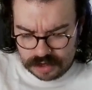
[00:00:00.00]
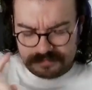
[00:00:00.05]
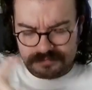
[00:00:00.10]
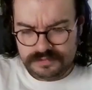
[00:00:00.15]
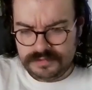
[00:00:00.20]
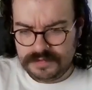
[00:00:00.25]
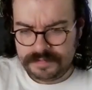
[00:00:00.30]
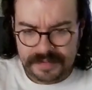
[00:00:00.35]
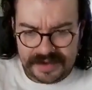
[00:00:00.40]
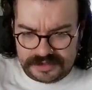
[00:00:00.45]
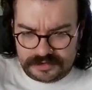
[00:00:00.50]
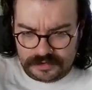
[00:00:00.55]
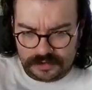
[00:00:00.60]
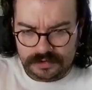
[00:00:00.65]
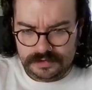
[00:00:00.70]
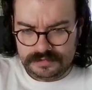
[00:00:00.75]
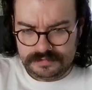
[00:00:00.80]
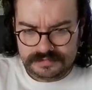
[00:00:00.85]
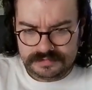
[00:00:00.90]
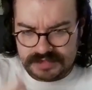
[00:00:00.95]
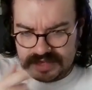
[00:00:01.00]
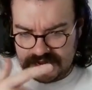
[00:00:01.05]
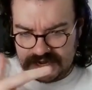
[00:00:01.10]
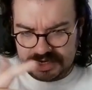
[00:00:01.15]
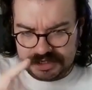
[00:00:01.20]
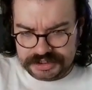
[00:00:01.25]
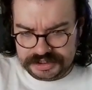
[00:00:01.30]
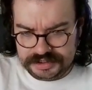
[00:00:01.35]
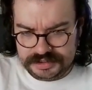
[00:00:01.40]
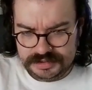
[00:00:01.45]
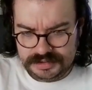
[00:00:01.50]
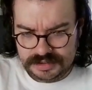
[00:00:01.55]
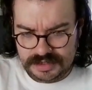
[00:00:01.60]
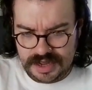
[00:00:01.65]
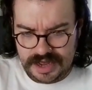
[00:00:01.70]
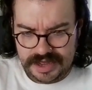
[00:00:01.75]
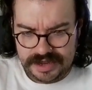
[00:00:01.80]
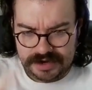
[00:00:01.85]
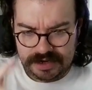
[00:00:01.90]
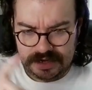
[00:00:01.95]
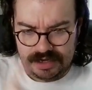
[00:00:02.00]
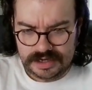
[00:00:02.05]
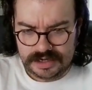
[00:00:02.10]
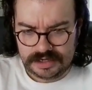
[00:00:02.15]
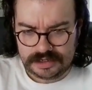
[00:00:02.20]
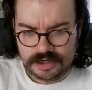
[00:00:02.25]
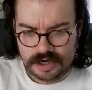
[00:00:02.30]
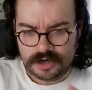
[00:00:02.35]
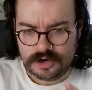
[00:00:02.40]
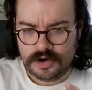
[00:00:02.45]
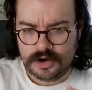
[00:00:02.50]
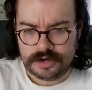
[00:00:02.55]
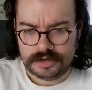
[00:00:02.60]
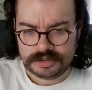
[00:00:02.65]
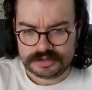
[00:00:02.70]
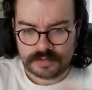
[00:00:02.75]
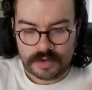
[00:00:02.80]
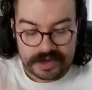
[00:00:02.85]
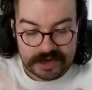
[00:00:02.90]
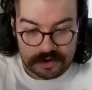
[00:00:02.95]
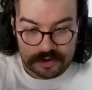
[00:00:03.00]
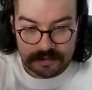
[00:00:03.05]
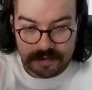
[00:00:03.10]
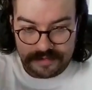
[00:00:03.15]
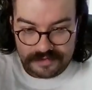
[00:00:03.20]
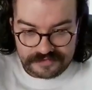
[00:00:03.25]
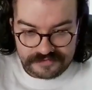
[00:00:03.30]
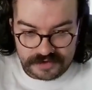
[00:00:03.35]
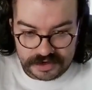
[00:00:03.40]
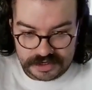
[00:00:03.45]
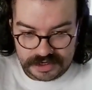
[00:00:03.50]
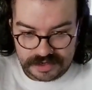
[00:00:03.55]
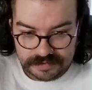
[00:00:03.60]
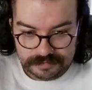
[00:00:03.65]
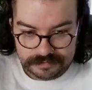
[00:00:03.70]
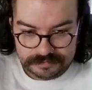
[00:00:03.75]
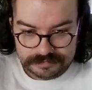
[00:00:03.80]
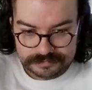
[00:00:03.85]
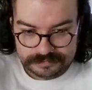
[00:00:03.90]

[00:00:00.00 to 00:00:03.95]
the big dude Tash, and uh, Clark Connors. Why can I not remember his fucking name?